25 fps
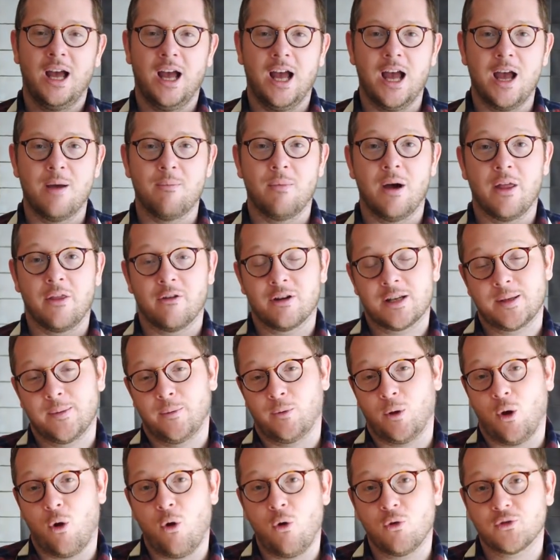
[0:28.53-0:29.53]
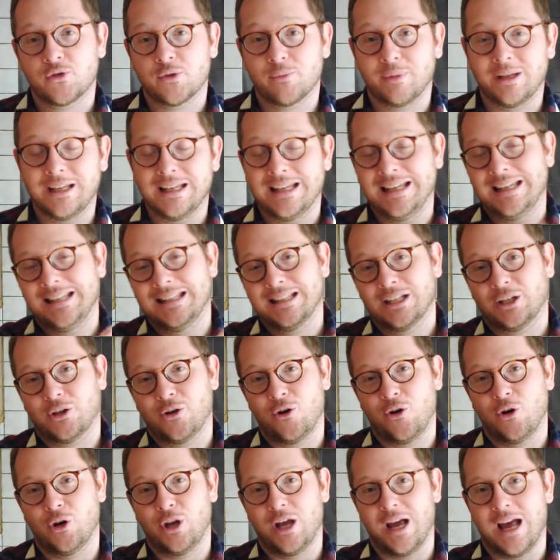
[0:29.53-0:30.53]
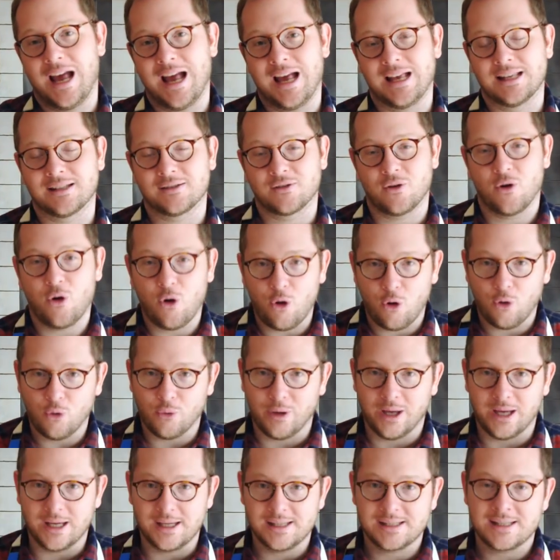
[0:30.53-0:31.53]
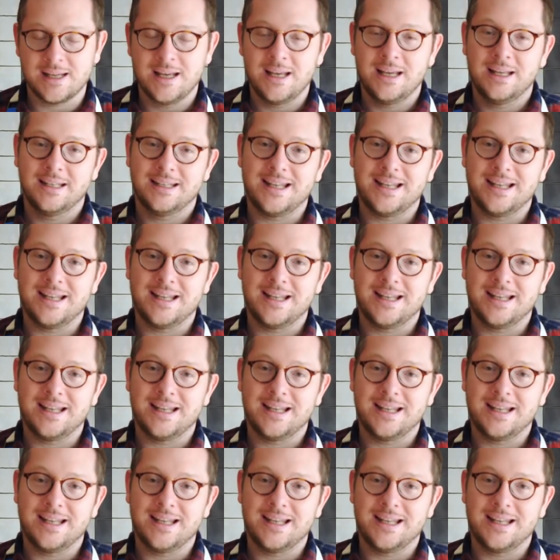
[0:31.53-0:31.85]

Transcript: Um, the recipe will also be in the corner as always.